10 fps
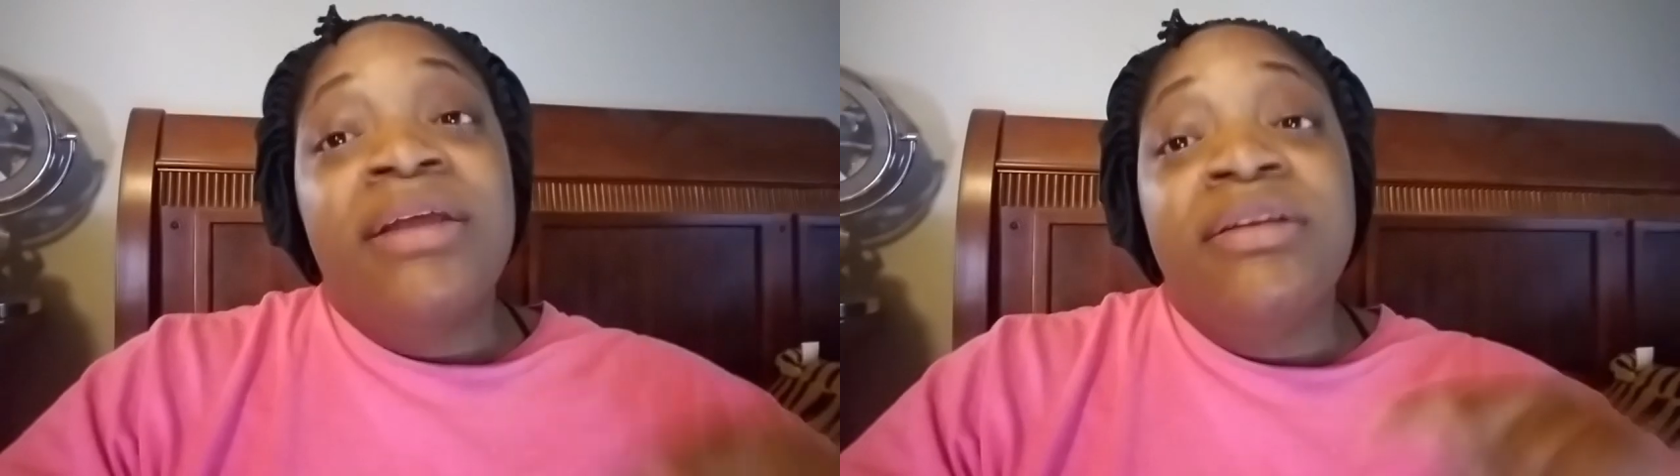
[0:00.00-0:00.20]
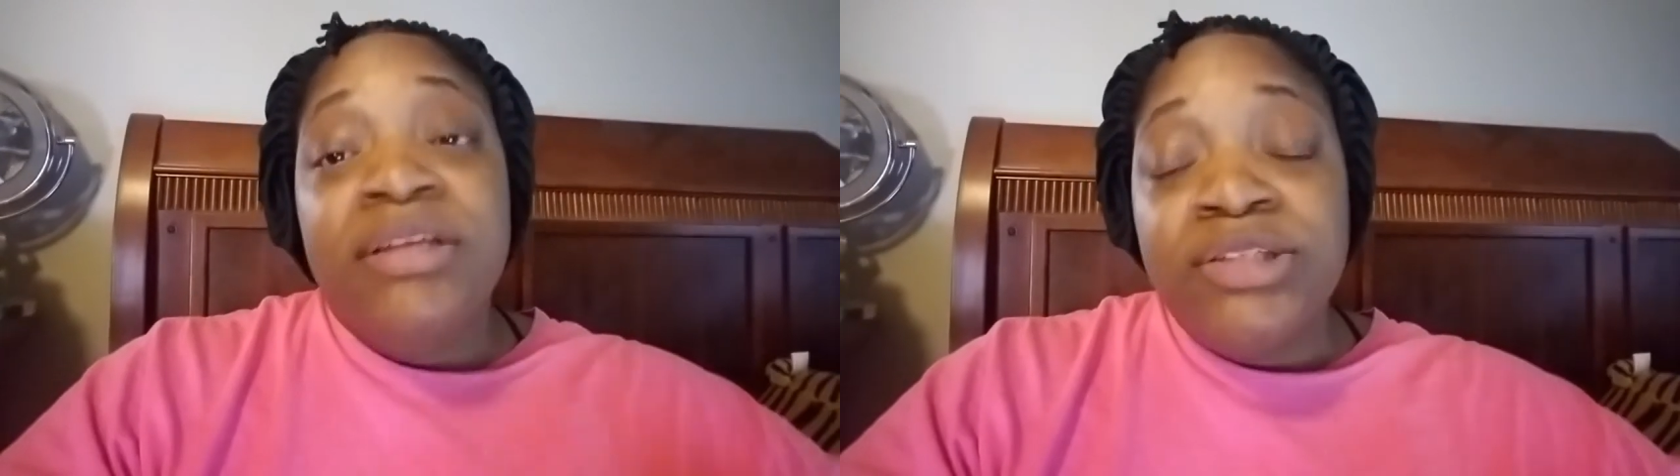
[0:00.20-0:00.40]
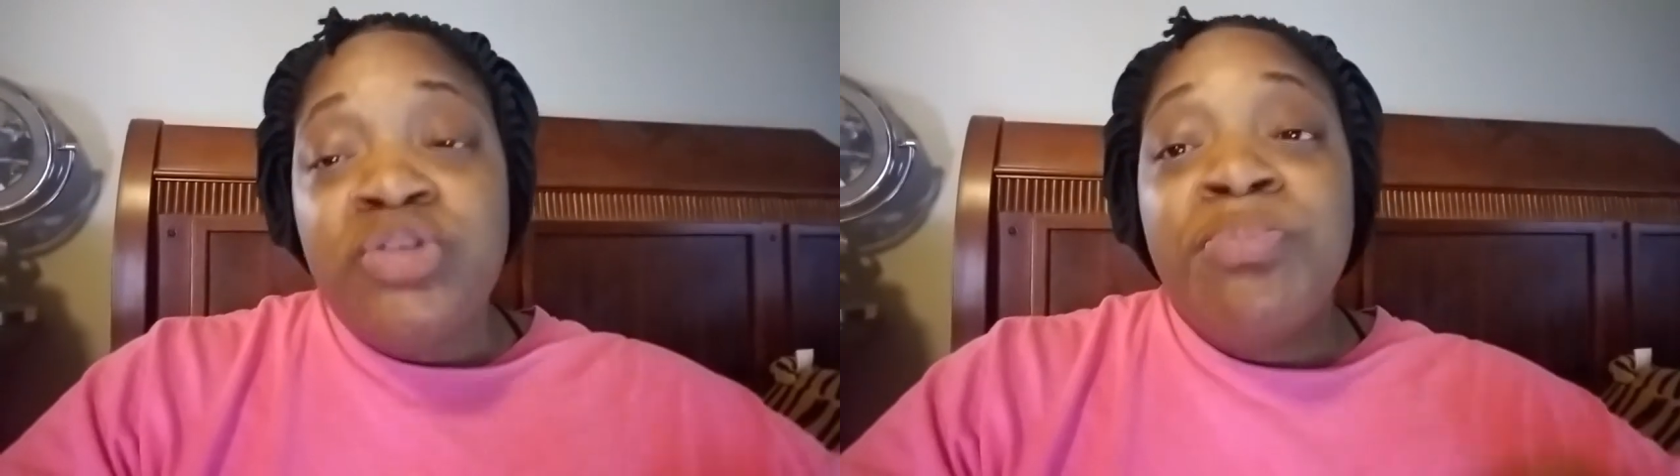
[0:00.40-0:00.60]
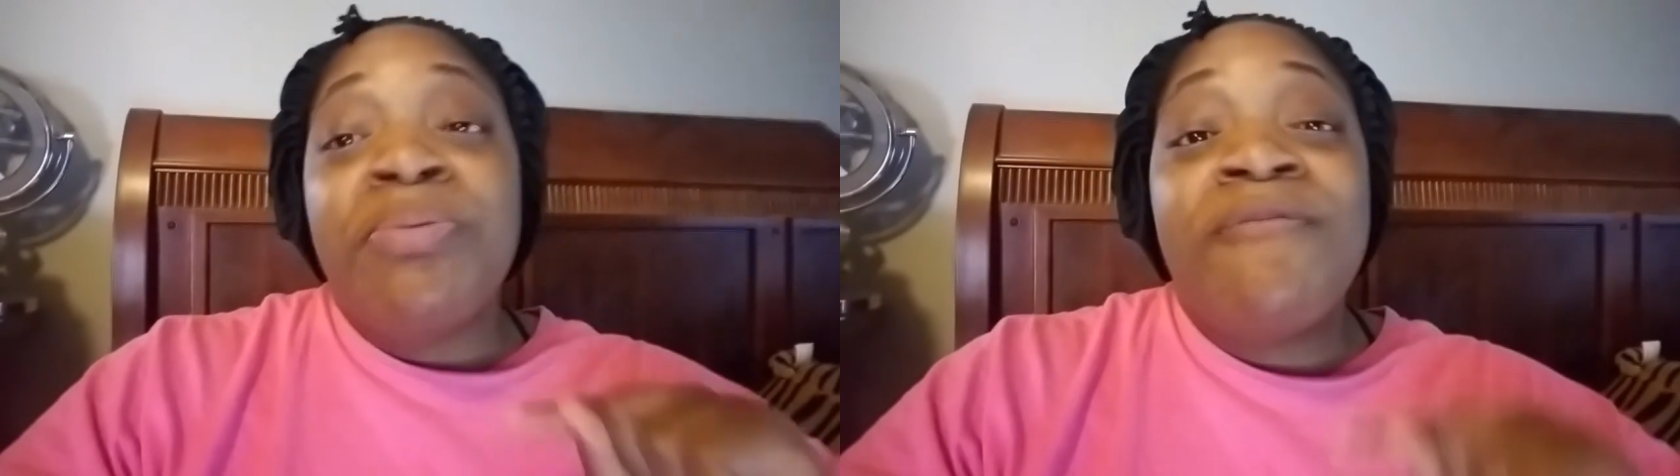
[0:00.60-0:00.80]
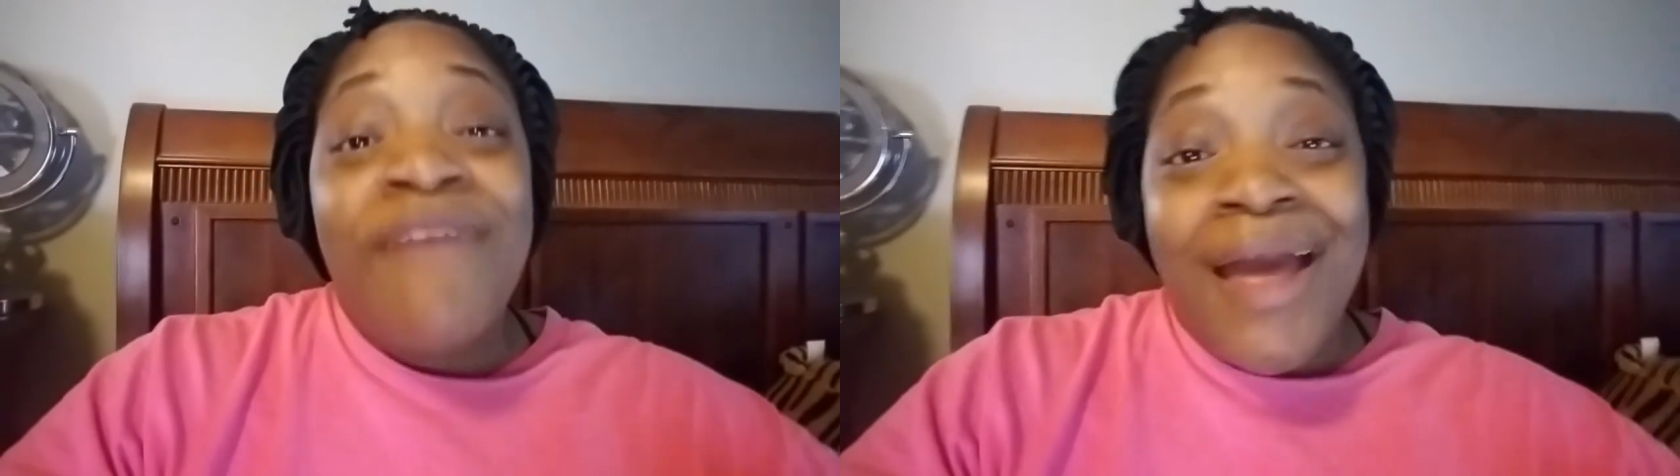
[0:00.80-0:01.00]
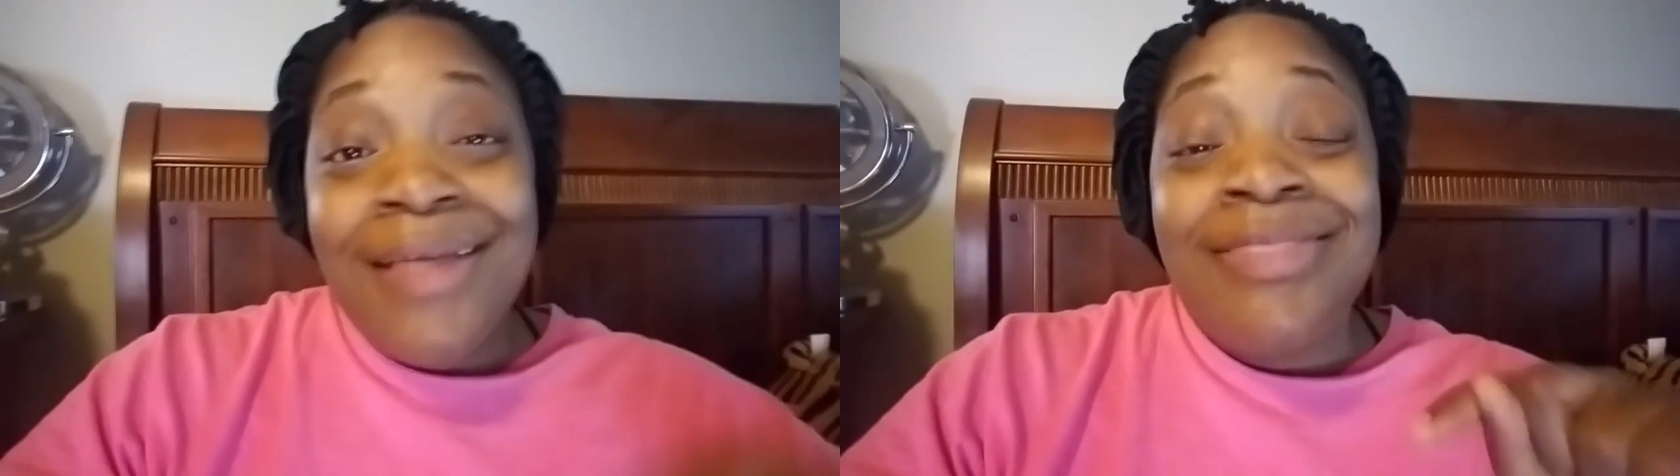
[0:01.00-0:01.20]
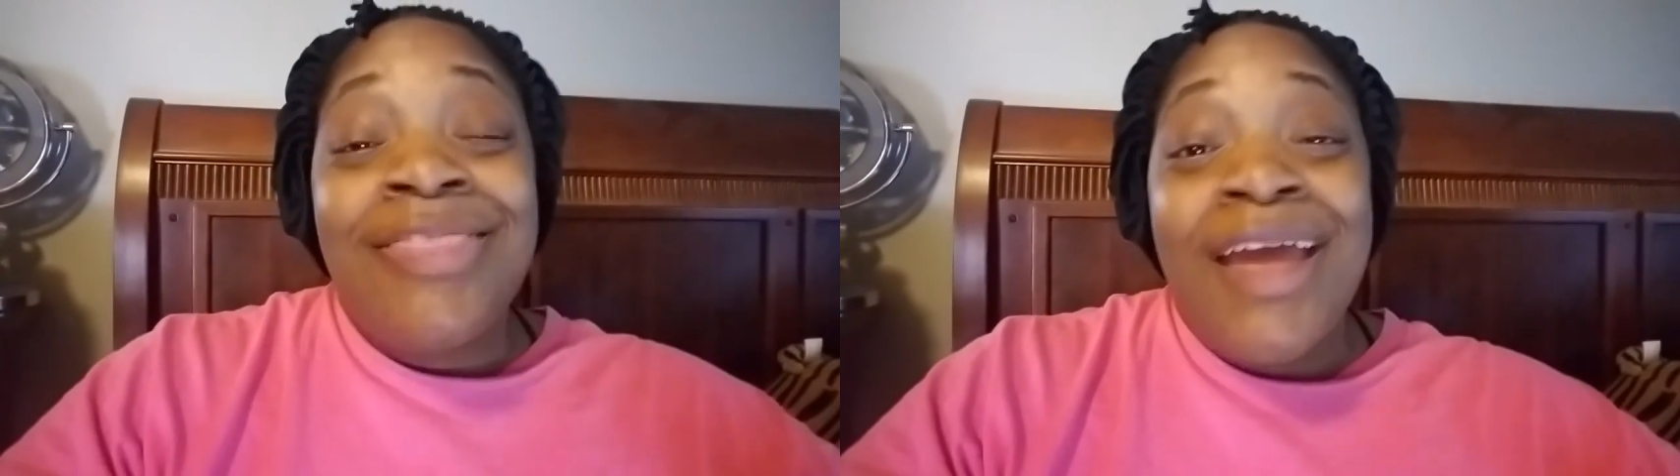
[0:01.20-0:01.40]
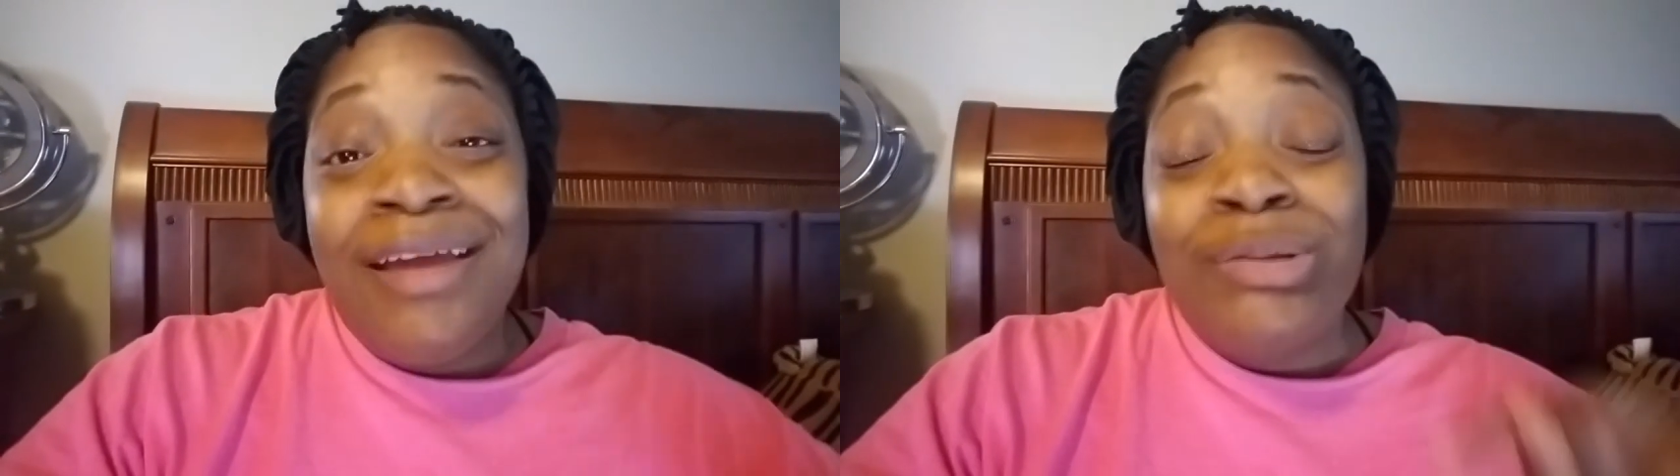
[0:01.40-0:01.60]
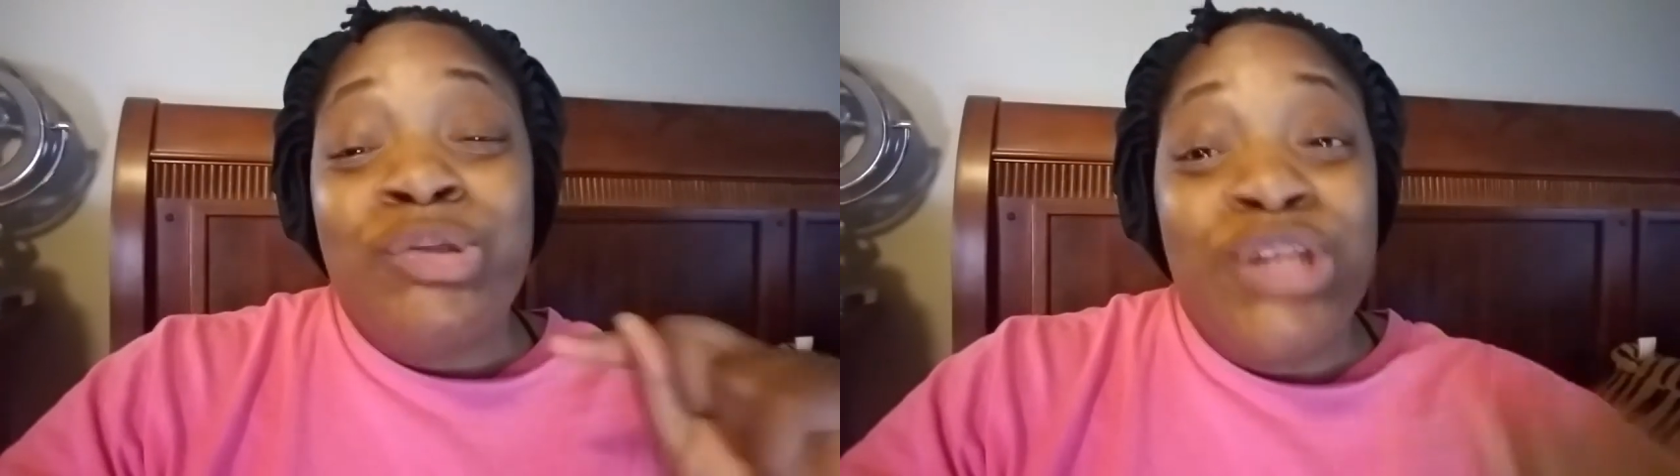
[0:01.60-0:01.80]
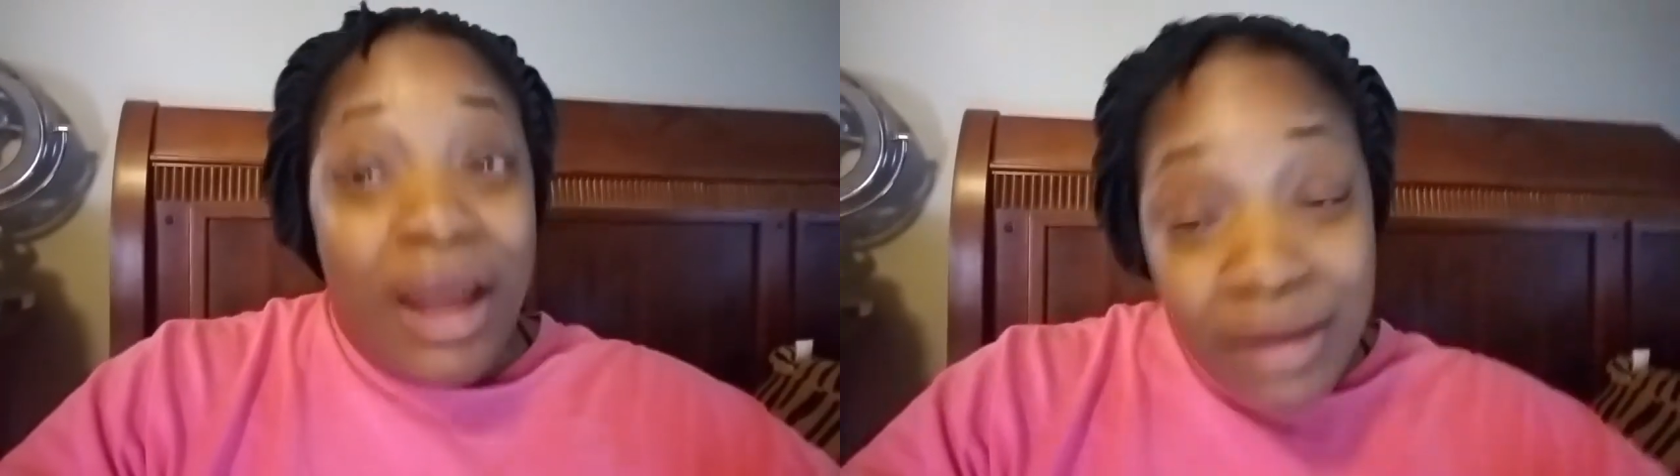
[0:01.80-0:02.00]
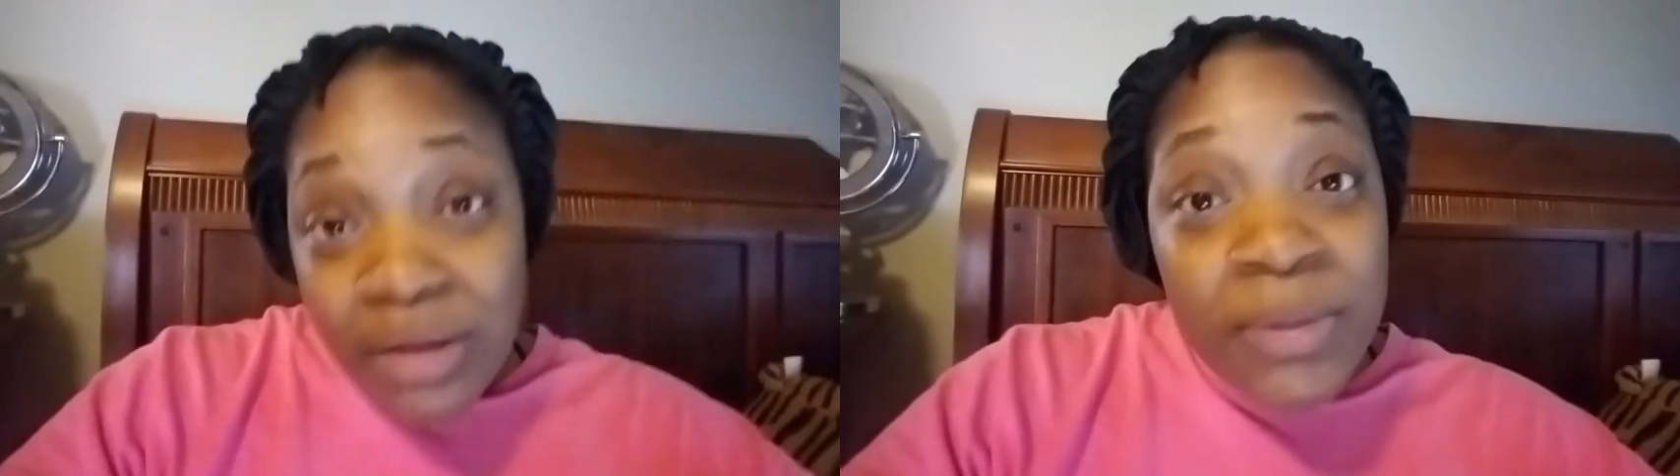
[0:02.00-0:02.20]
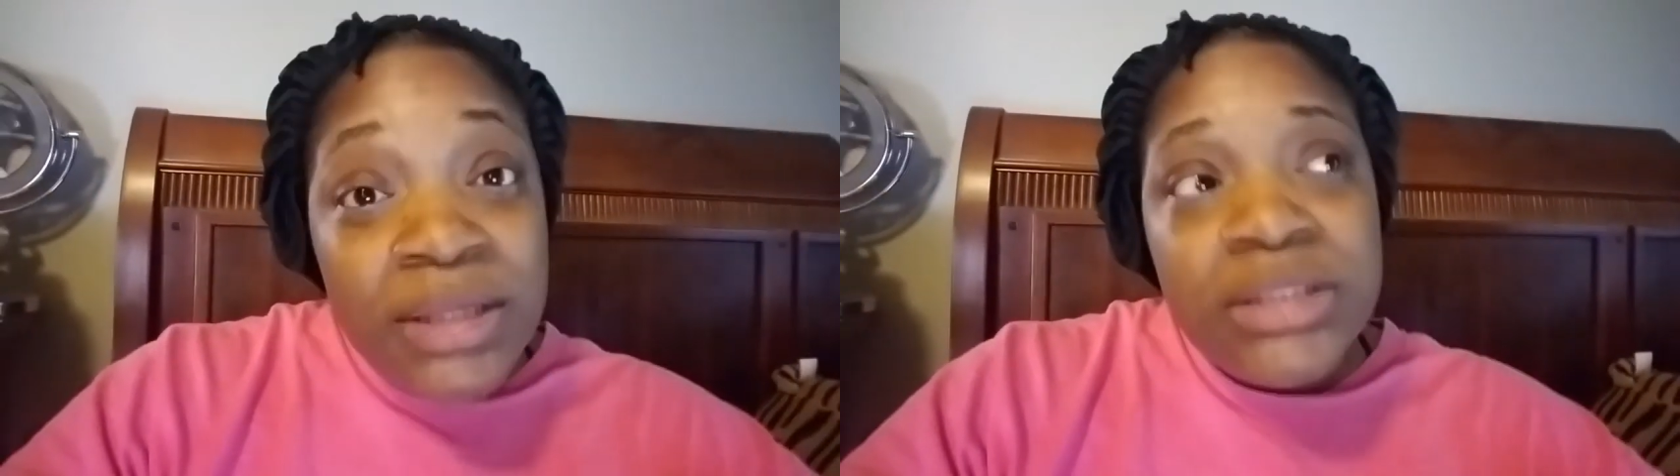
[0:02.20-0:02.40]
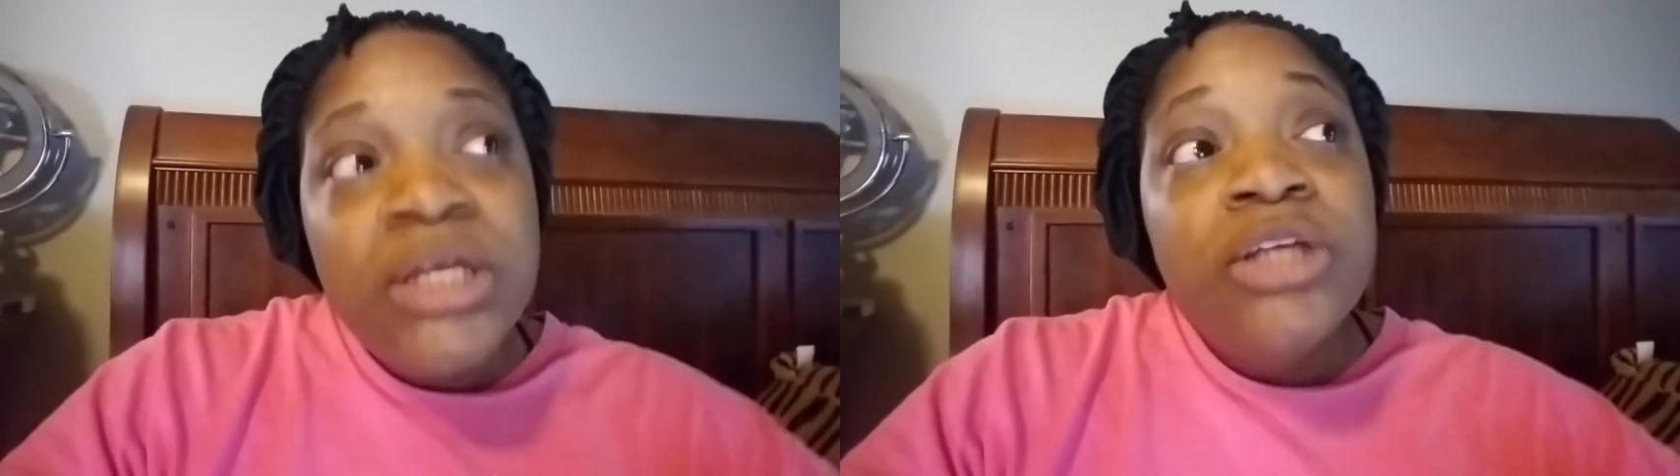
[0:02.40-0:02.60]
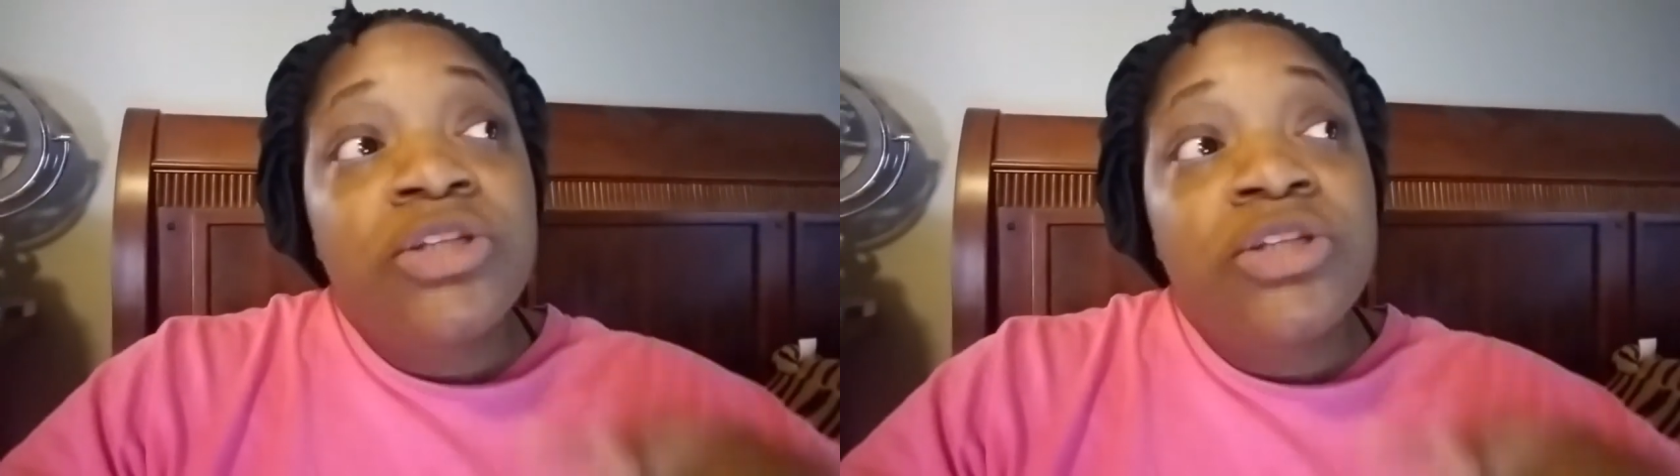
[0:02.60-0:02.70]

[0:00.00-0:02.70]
needs to provide that document